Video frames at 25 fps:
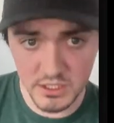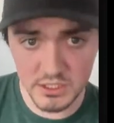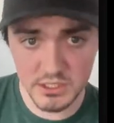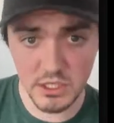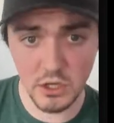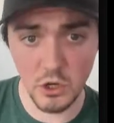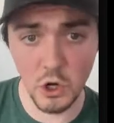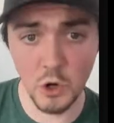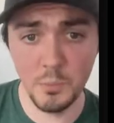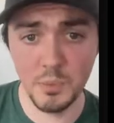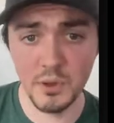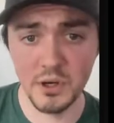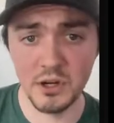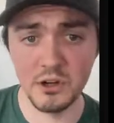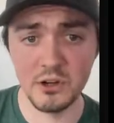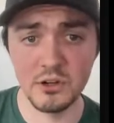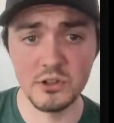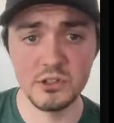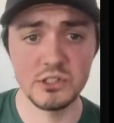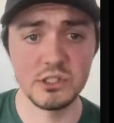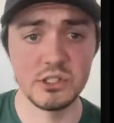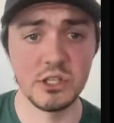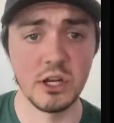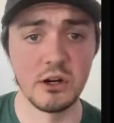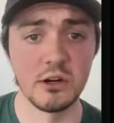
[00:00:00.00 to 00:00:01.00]
Opener
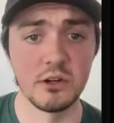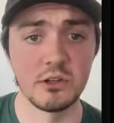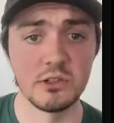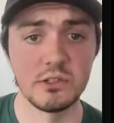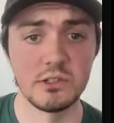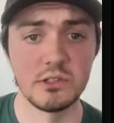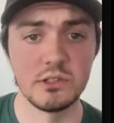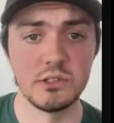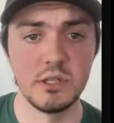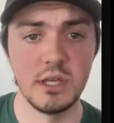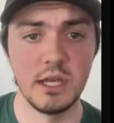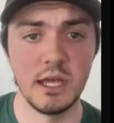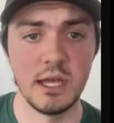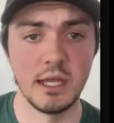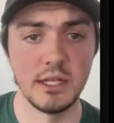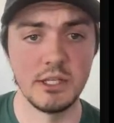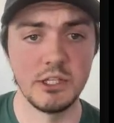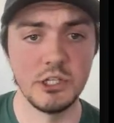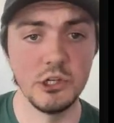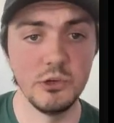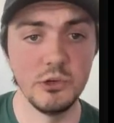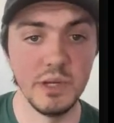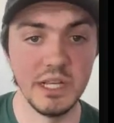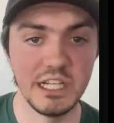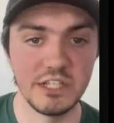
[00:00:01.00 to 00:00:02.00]
starts
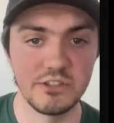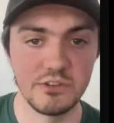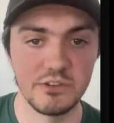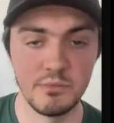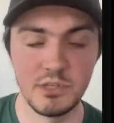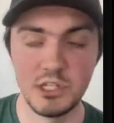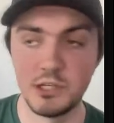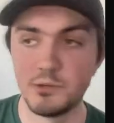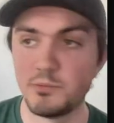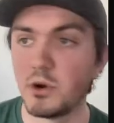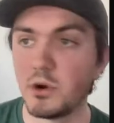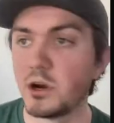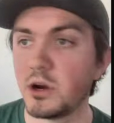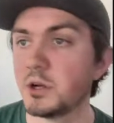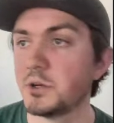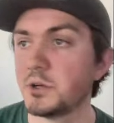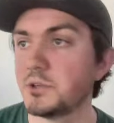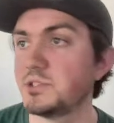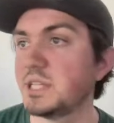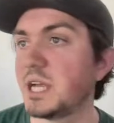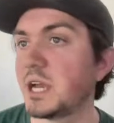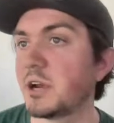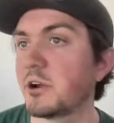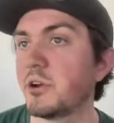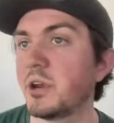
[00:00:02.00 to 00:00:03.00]
2 weeks from tomorrow,
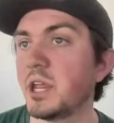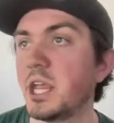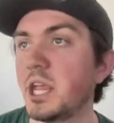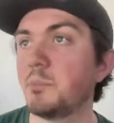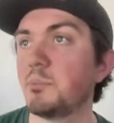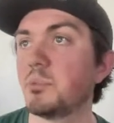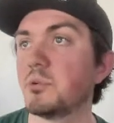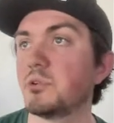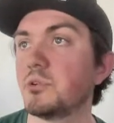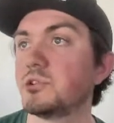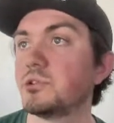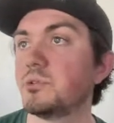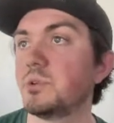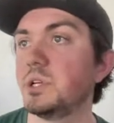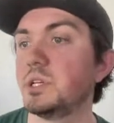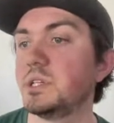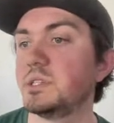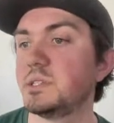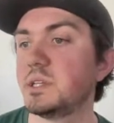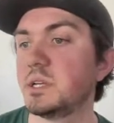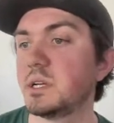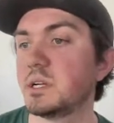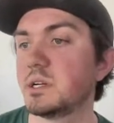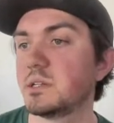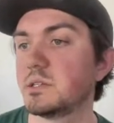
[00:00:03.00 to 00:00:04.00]
Saturday, April
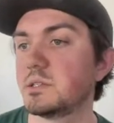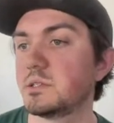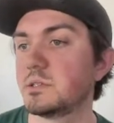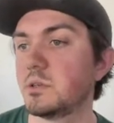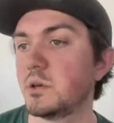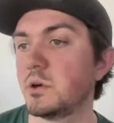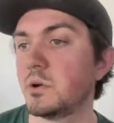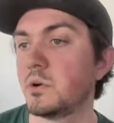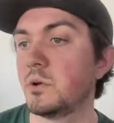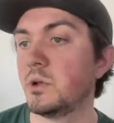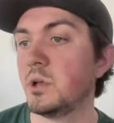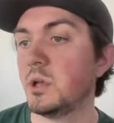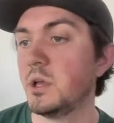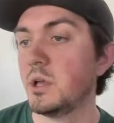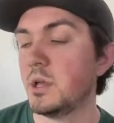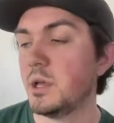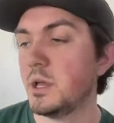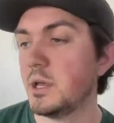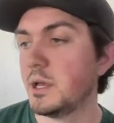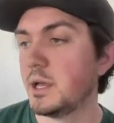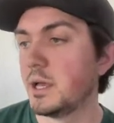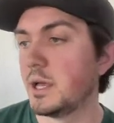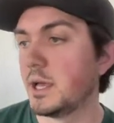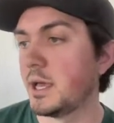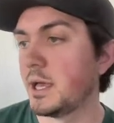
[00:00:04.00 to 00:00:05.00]
26th. So
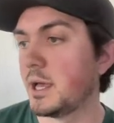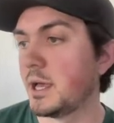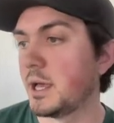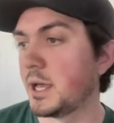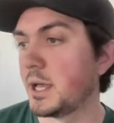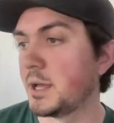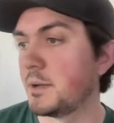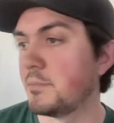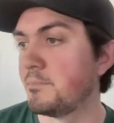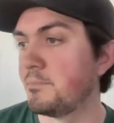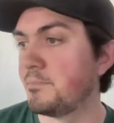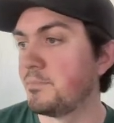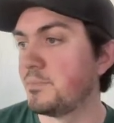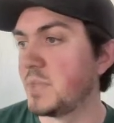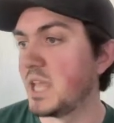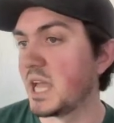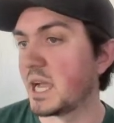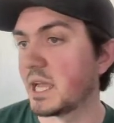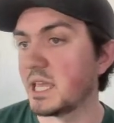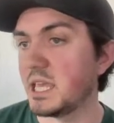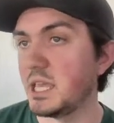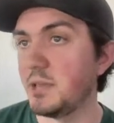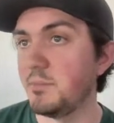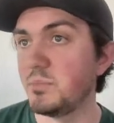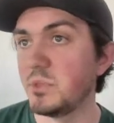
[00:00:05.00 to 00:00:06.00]
yeah,
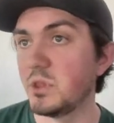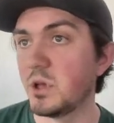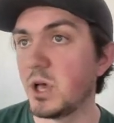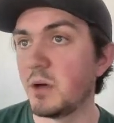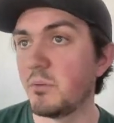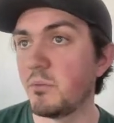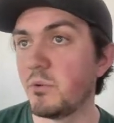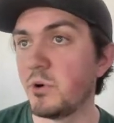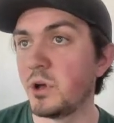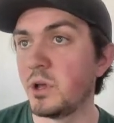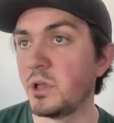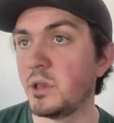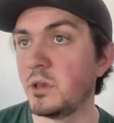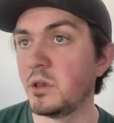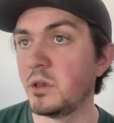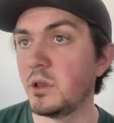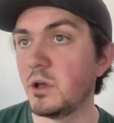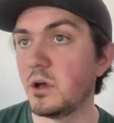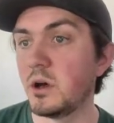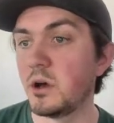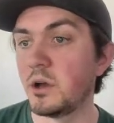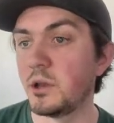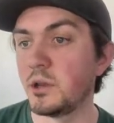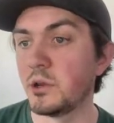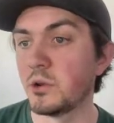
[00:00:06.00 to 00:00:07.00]
keep that one
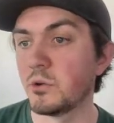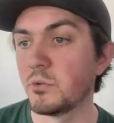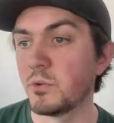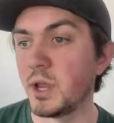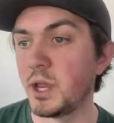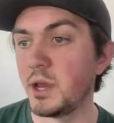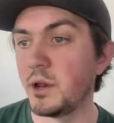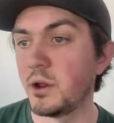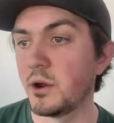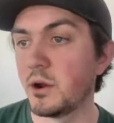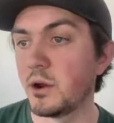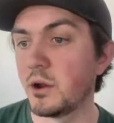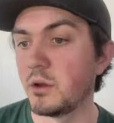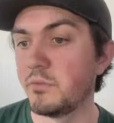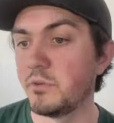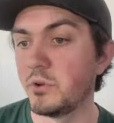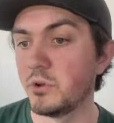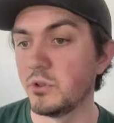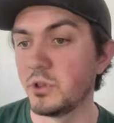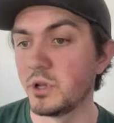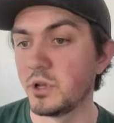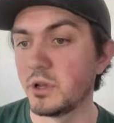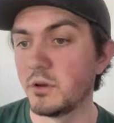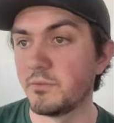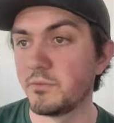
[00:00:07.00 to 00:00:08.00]
on your radar if you're
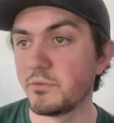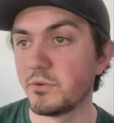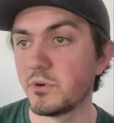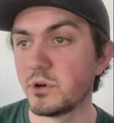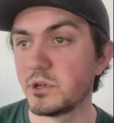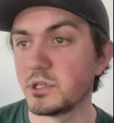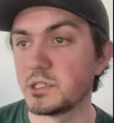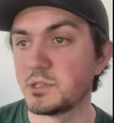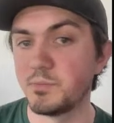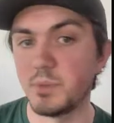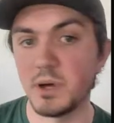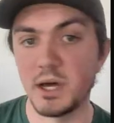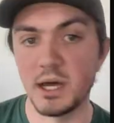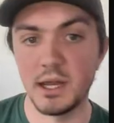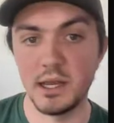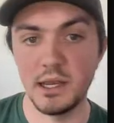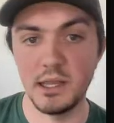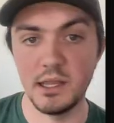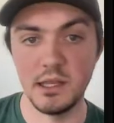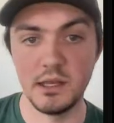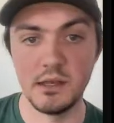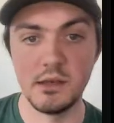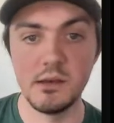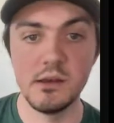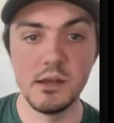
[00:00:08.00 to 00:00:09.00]
looking for a spot
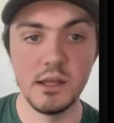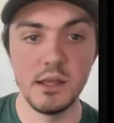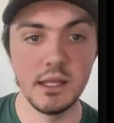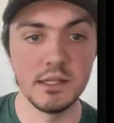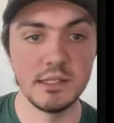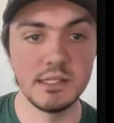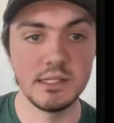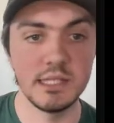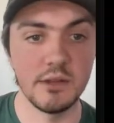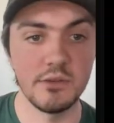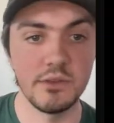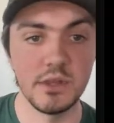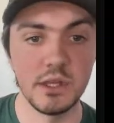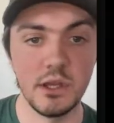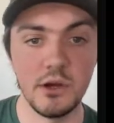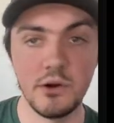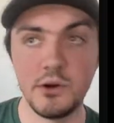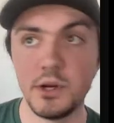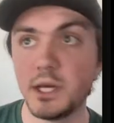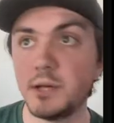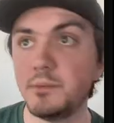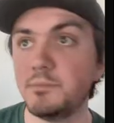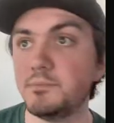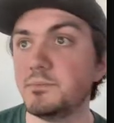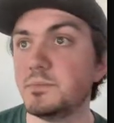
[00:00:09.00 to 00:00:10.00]
in South
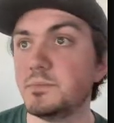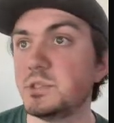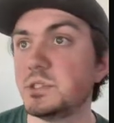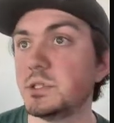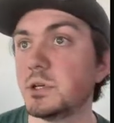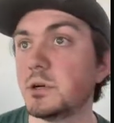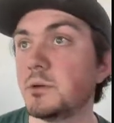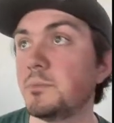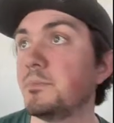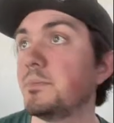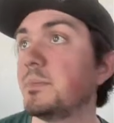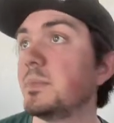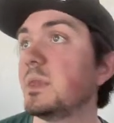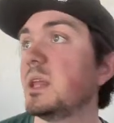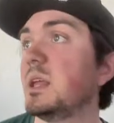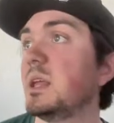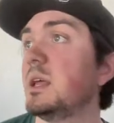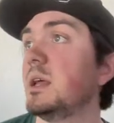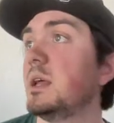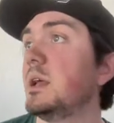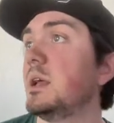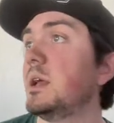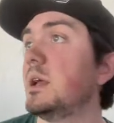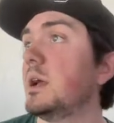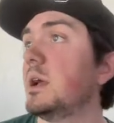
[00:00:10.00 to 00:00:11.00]
Dakota. So
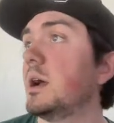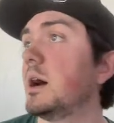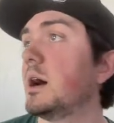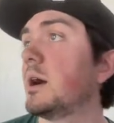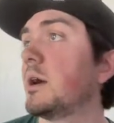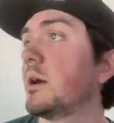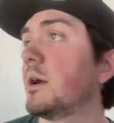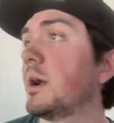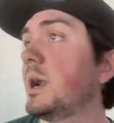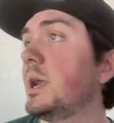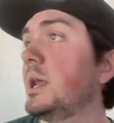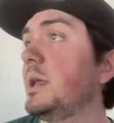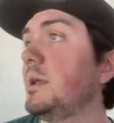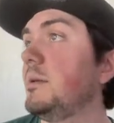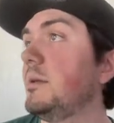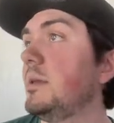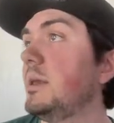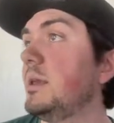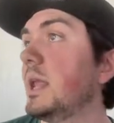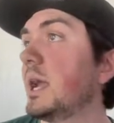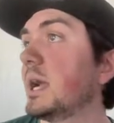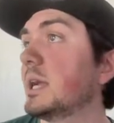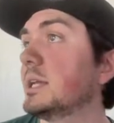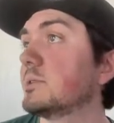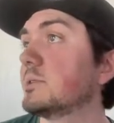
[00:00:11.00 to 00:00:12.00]
alrighty,
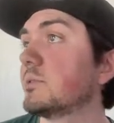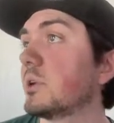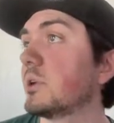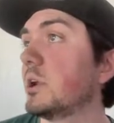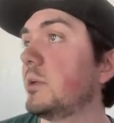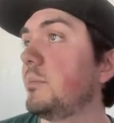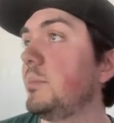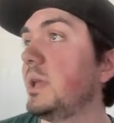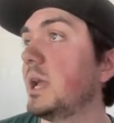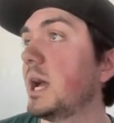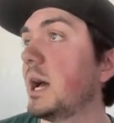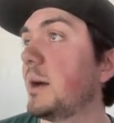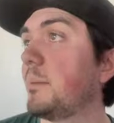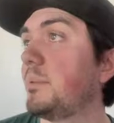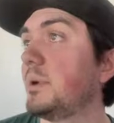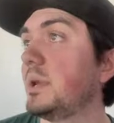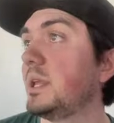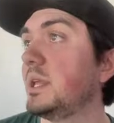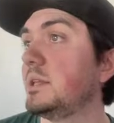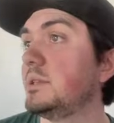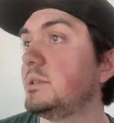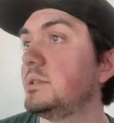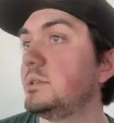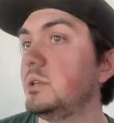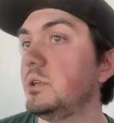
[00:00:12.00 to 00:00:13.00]
next we're going to be hopping
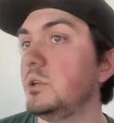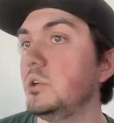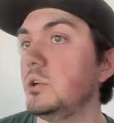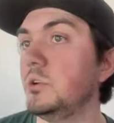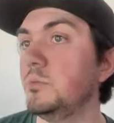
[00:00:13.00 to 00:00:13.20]
into